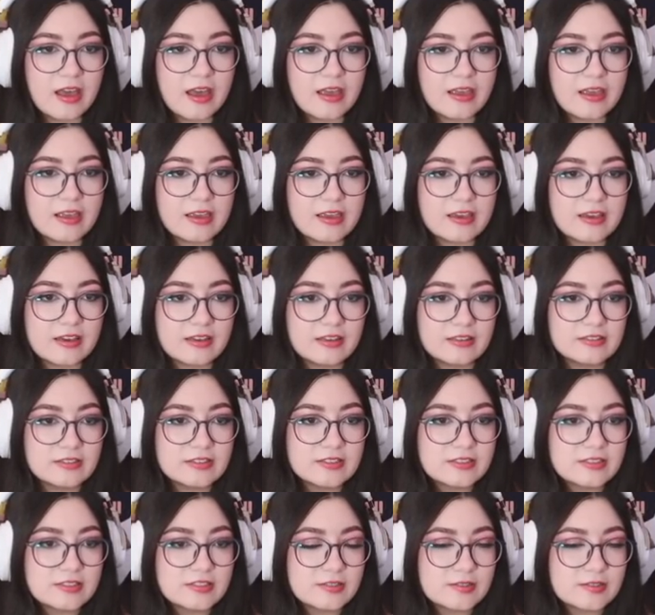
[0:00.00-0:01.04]

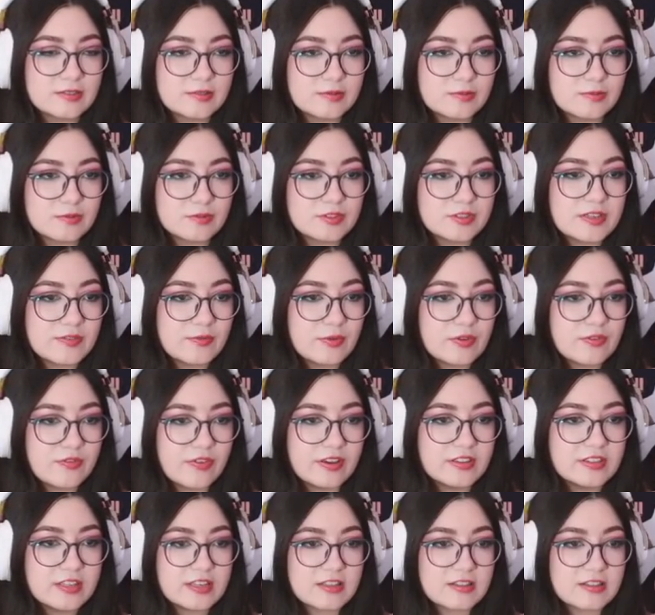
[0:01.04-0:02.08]
And we'll see if we
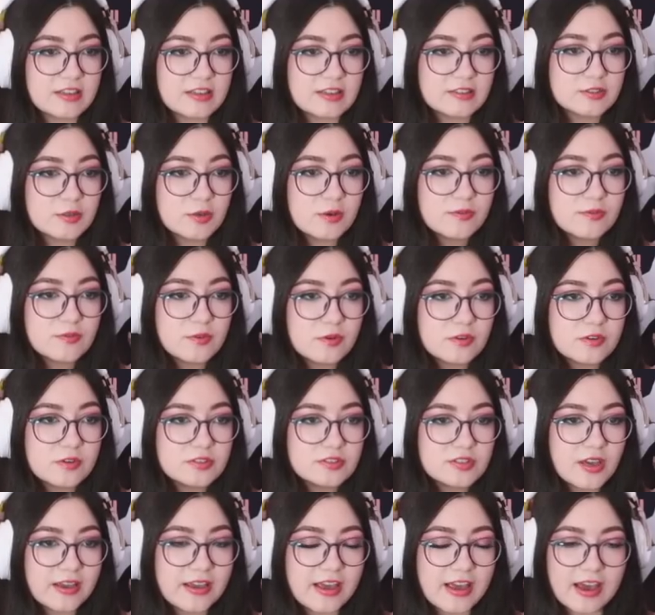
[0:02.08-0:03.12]
find anything. So of course
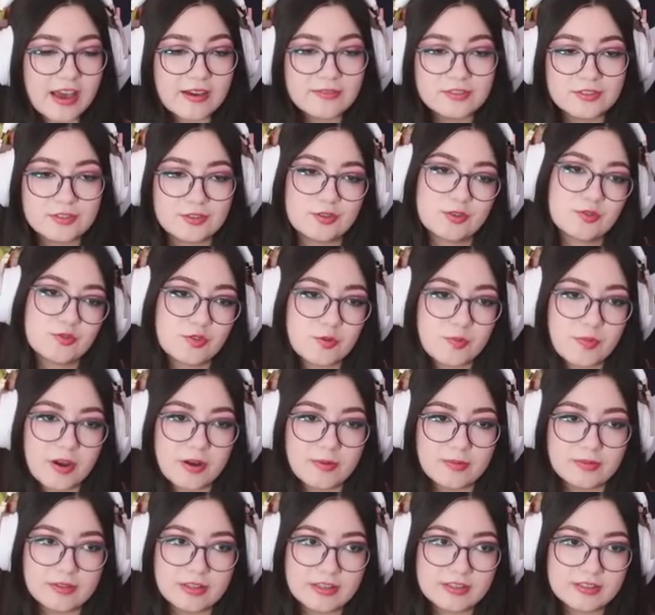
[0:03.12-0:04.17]
I have to search for
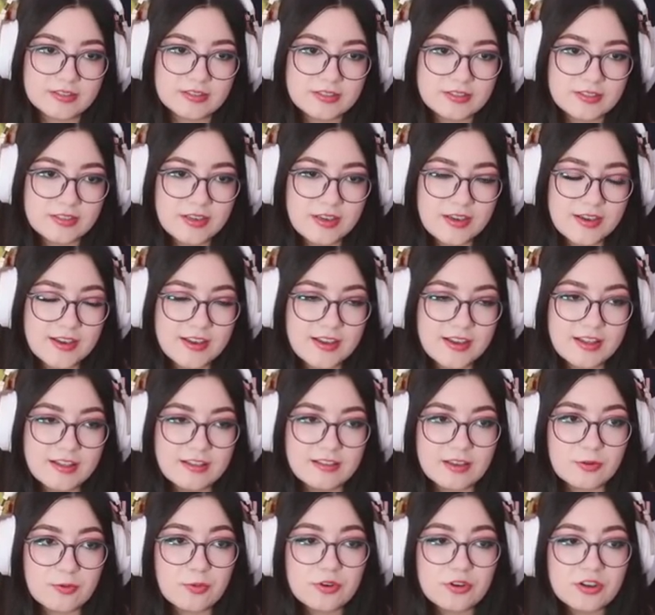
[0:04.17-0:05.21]
Publix.
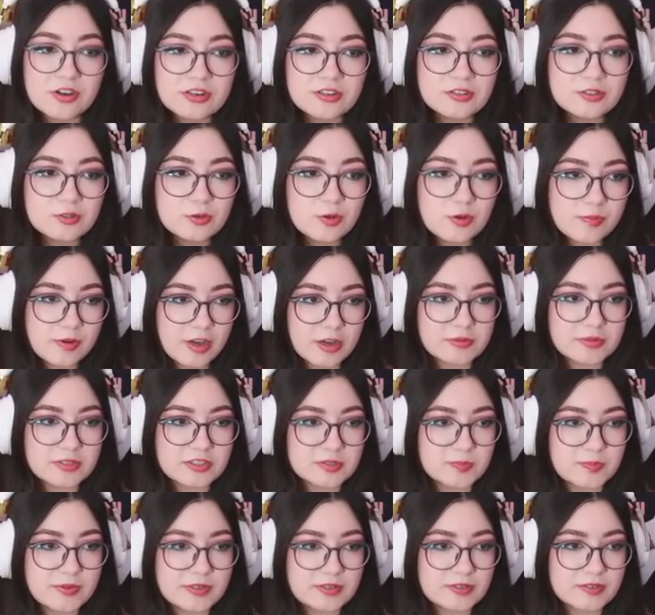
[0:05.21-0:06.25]
Like we're gonna do a
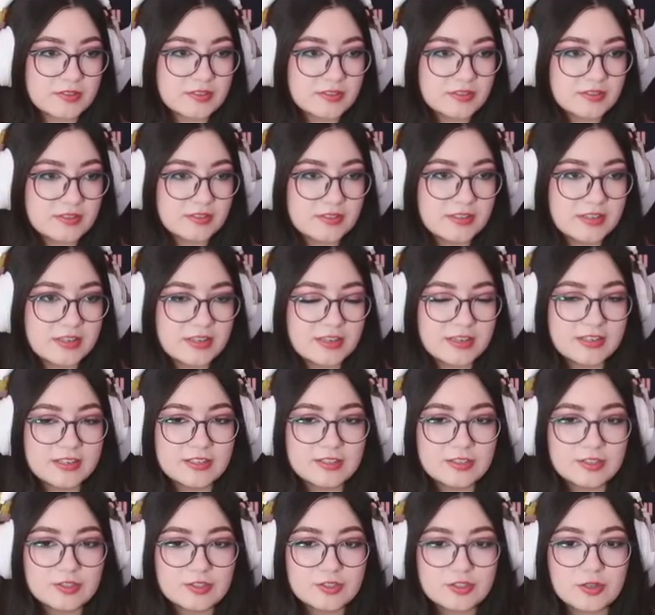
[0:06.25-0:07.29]
Publix build.
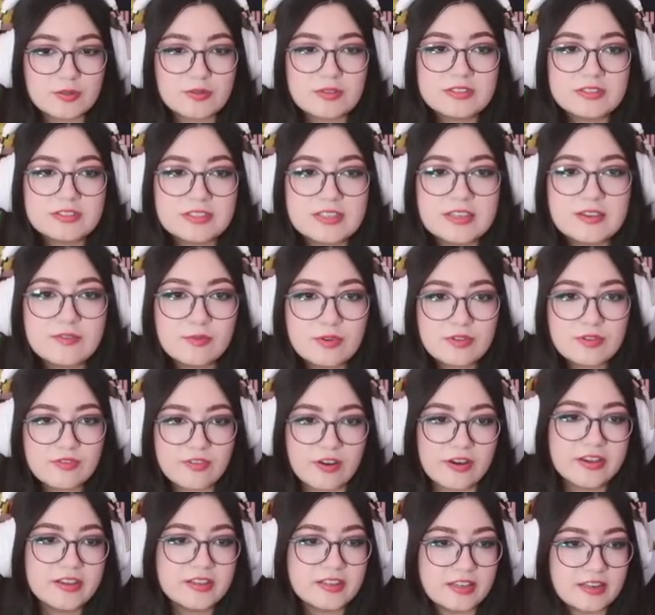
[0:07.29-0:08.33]
So let's see if we
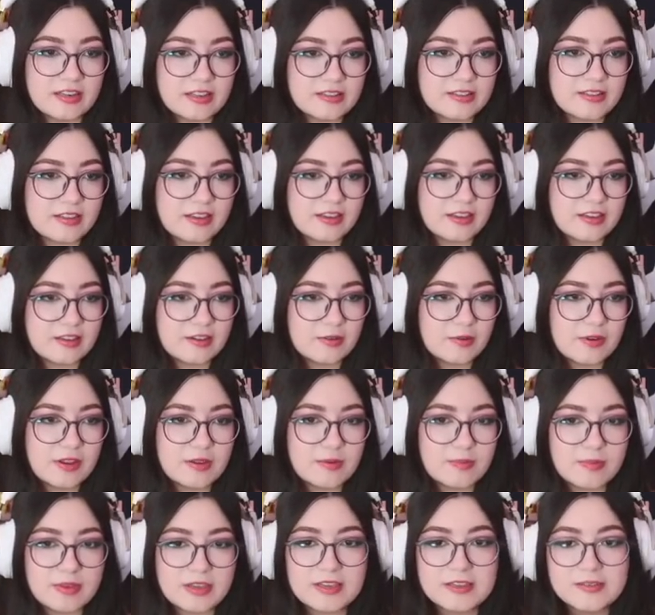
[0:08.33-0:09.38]
find anything, you know what I
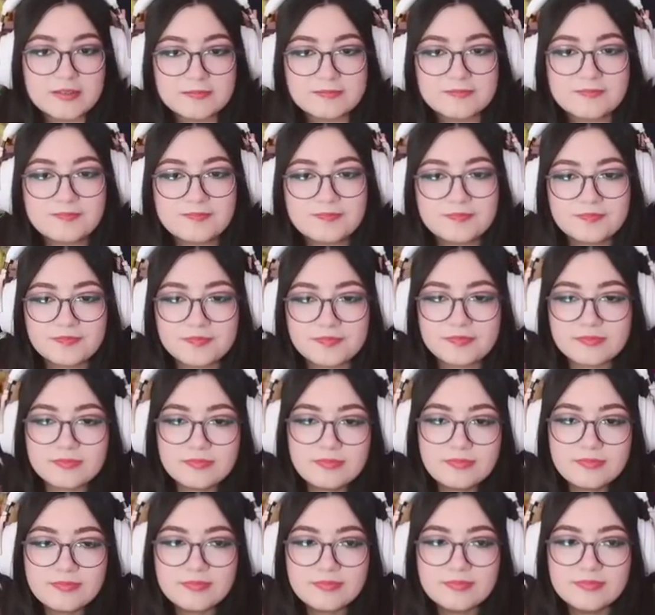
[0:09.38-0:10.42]
mean?
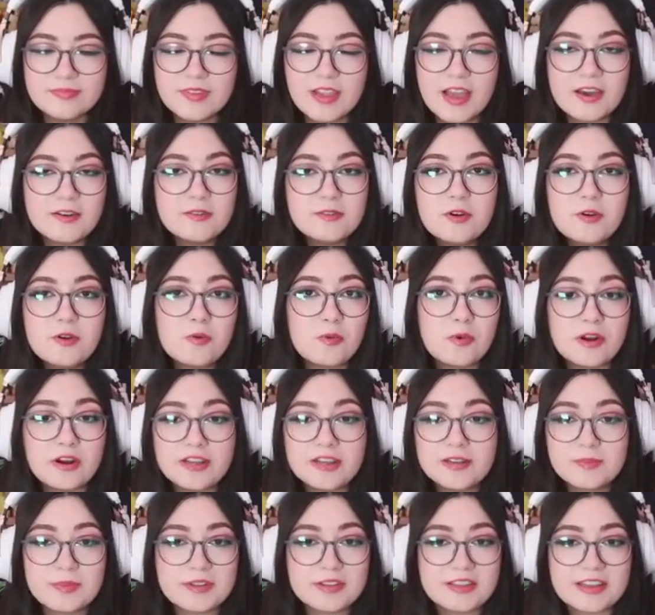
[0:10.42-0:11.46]
I don't know
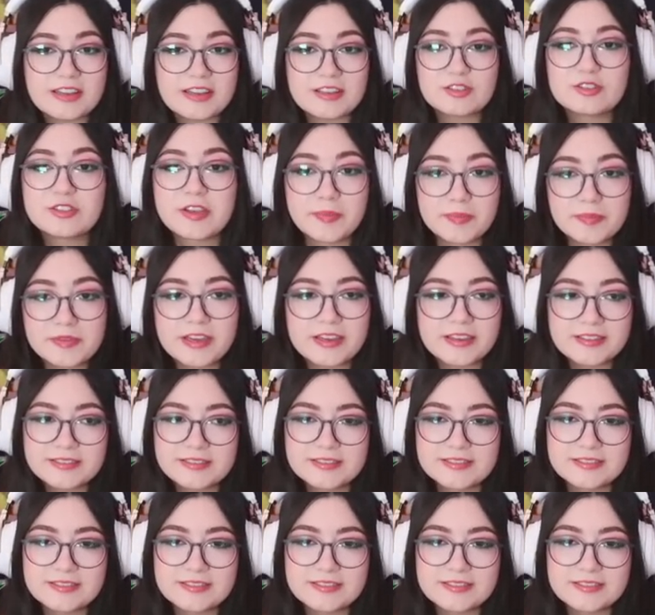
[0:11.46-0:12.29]
what, but like something.